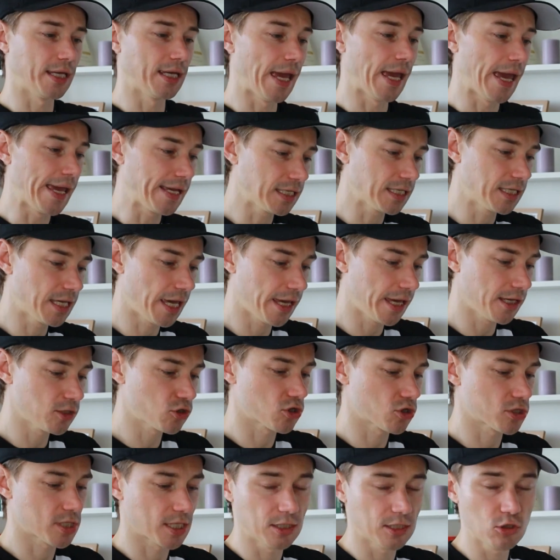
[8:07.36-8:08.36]

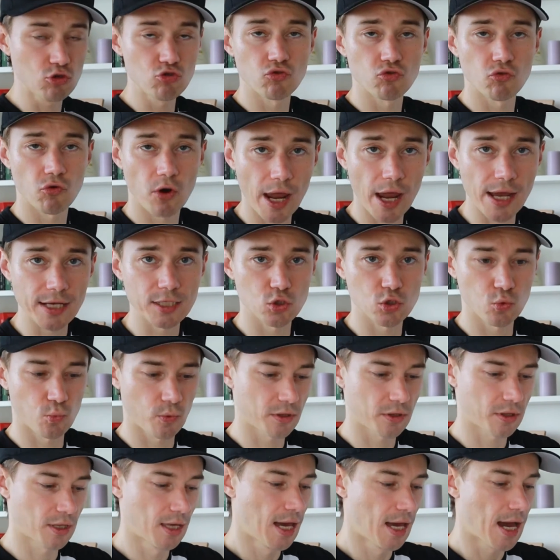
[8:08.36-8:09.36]
engages and interacts
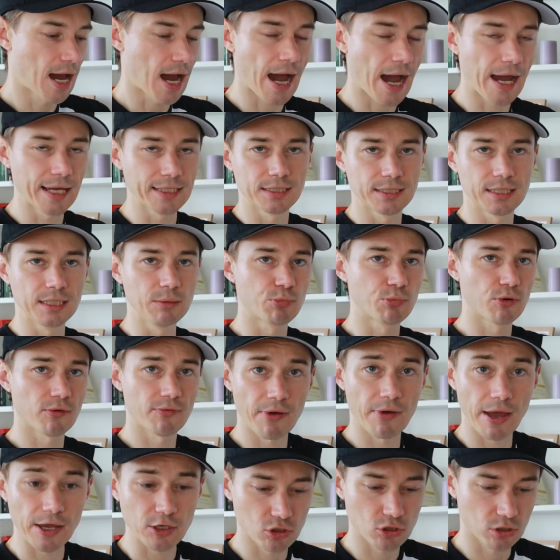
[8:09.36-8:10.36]
with IT
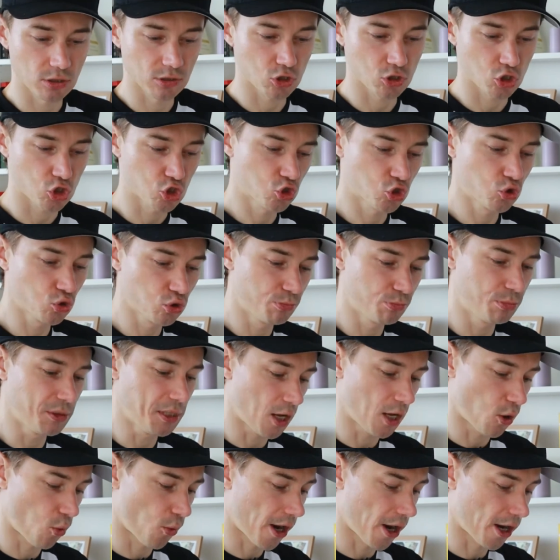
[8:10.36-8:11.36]
professionals should be
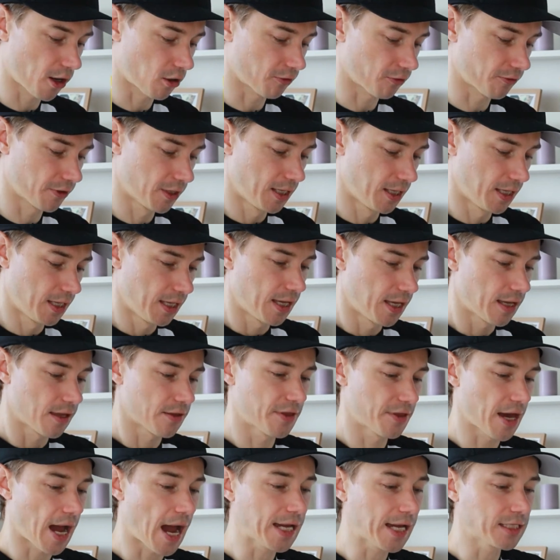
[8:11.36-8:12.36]
aware of.
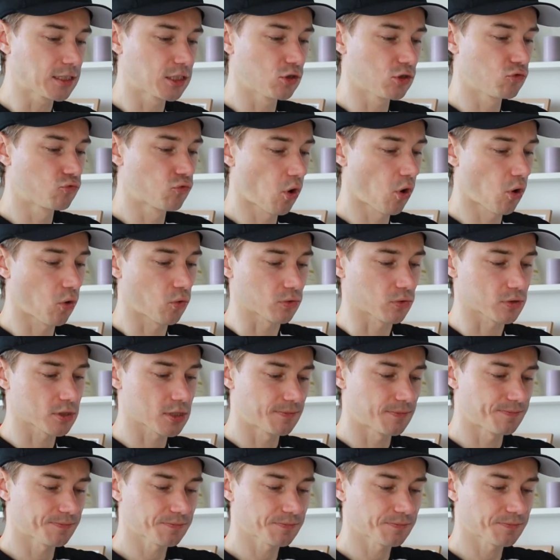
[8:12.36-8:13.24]
The IT roles.